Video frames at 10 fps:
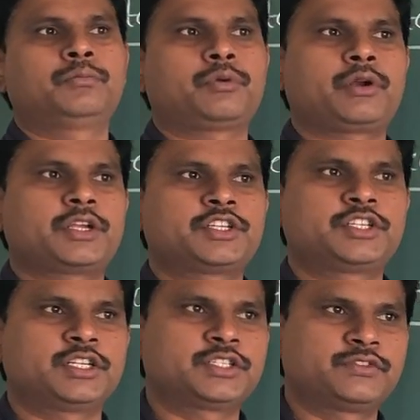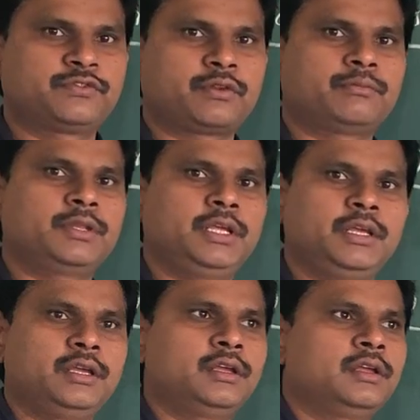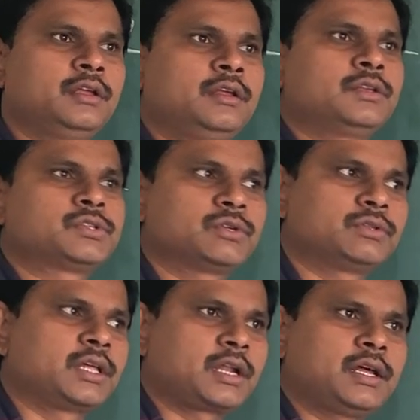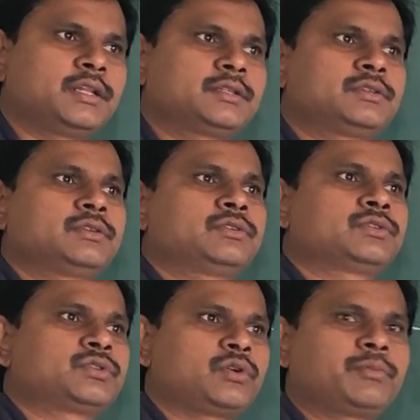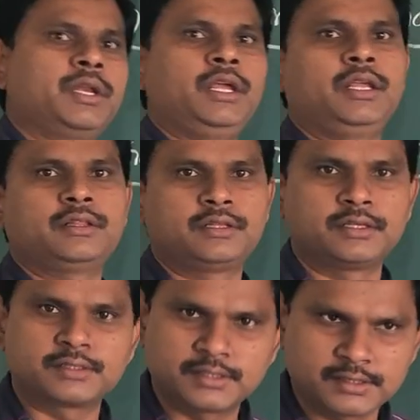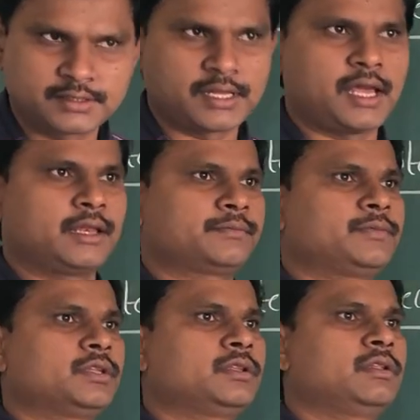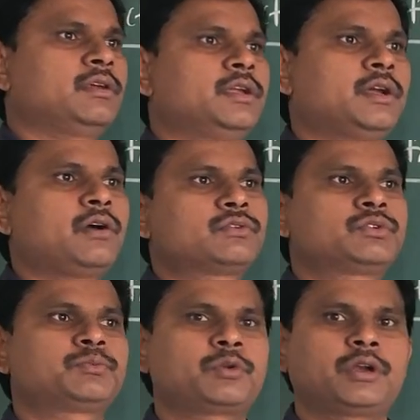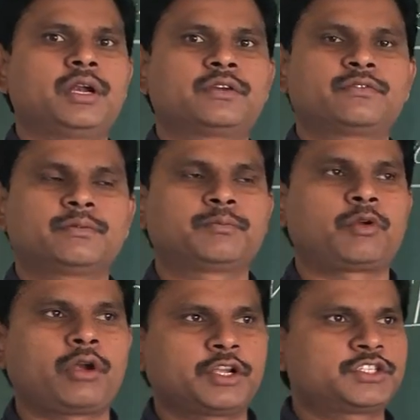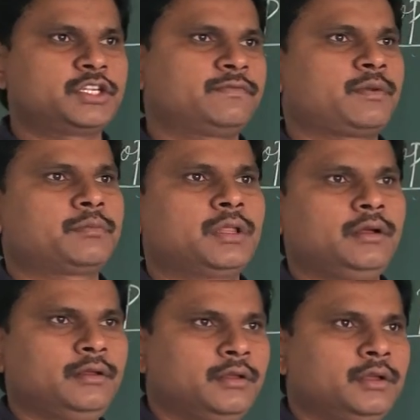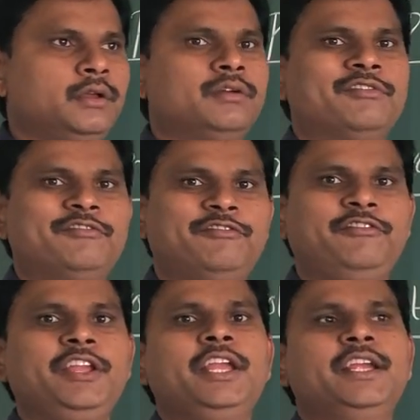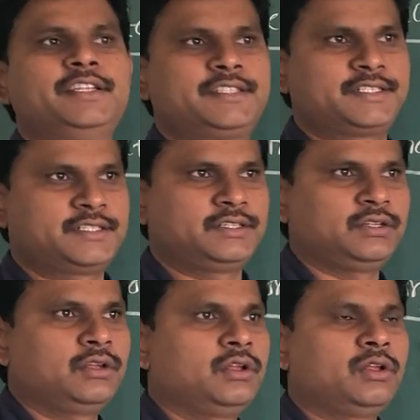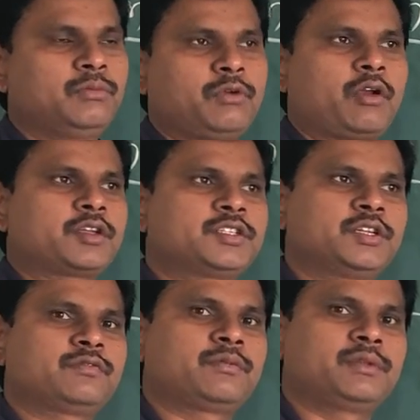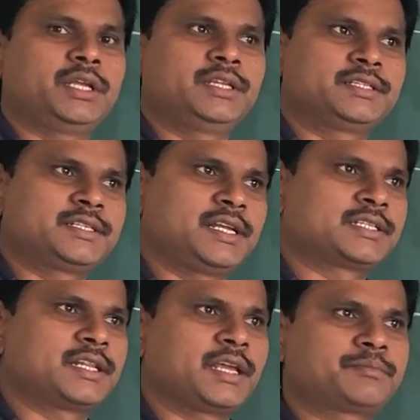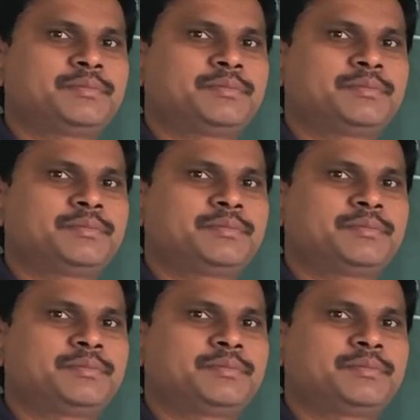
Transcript: protections from the, so there are so many things there, like how to protection from the weeds, protection from the insects like